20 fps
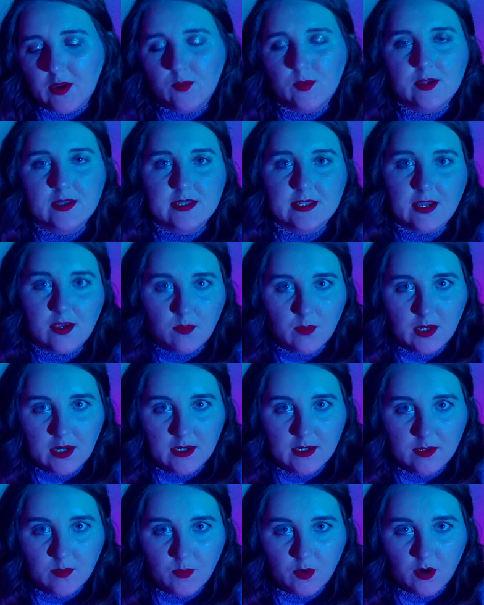wouldn't say I made
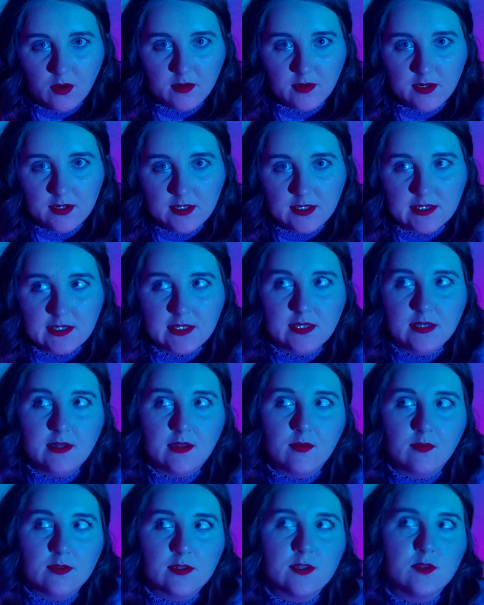any progress, and
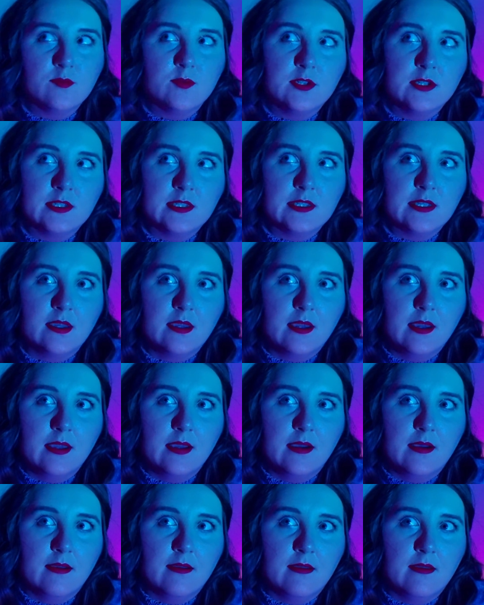I also wouldn't say
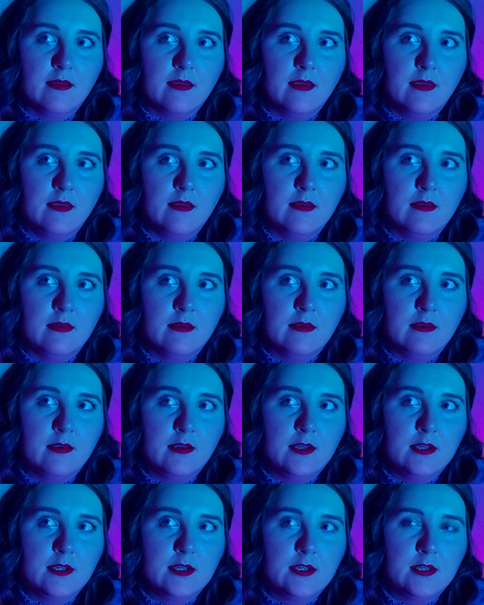I
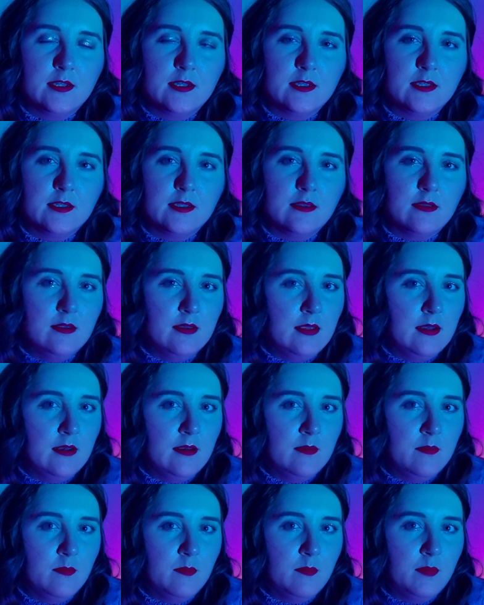
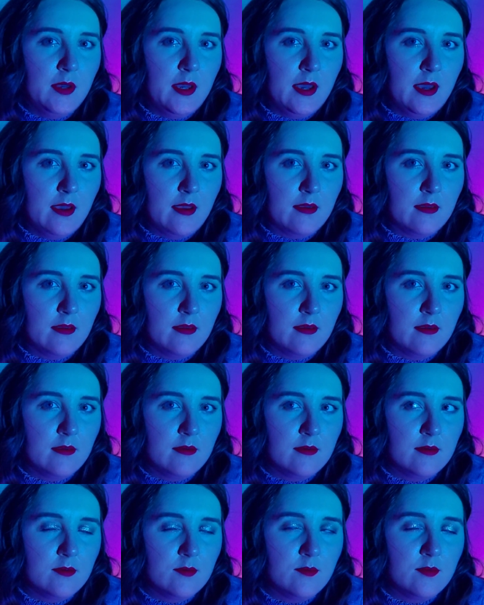slid back,
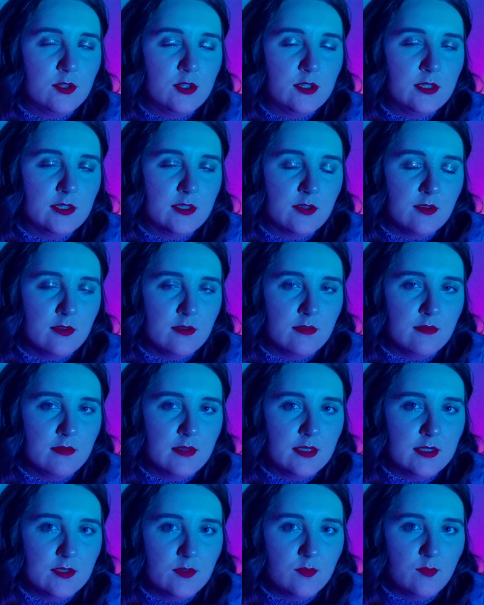which is good.
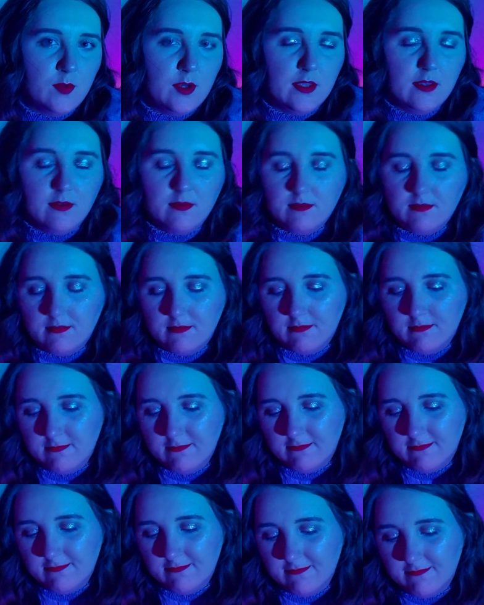That's a win.
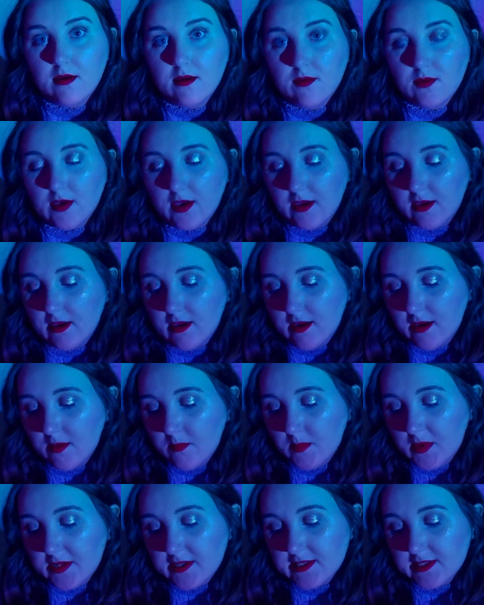Okay,
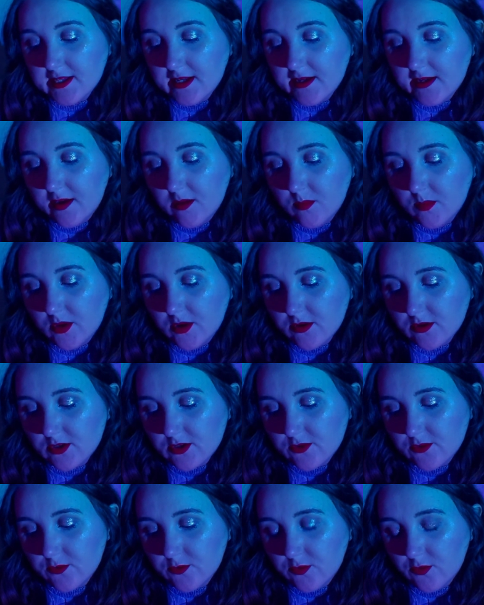and my second
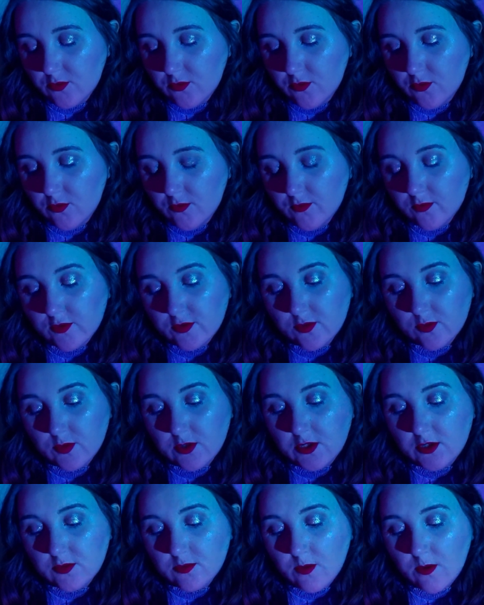personal goal for
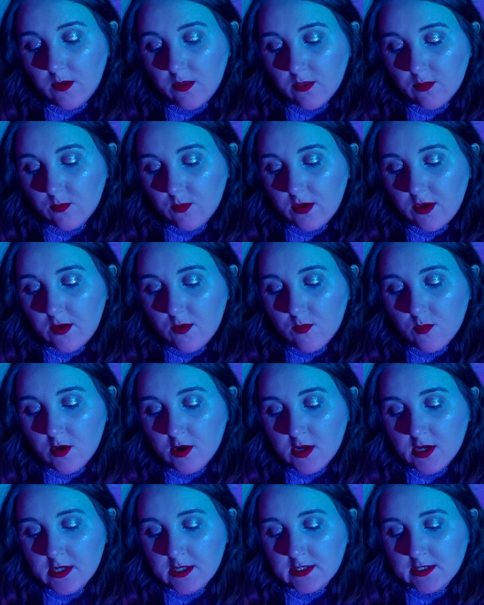2023
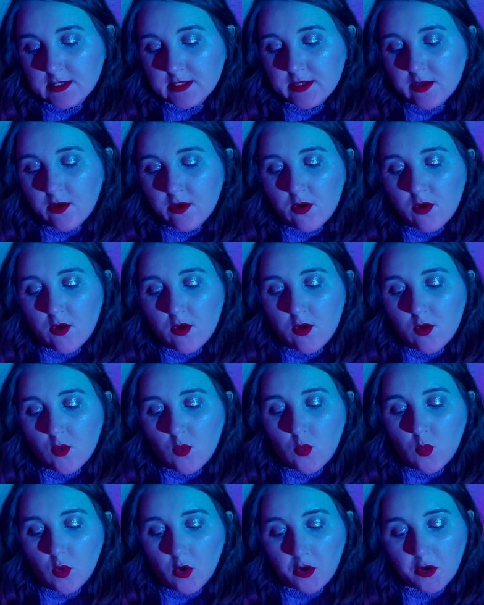was
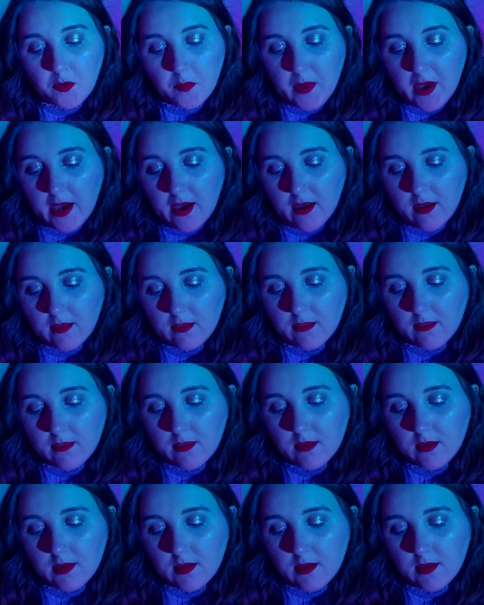work path.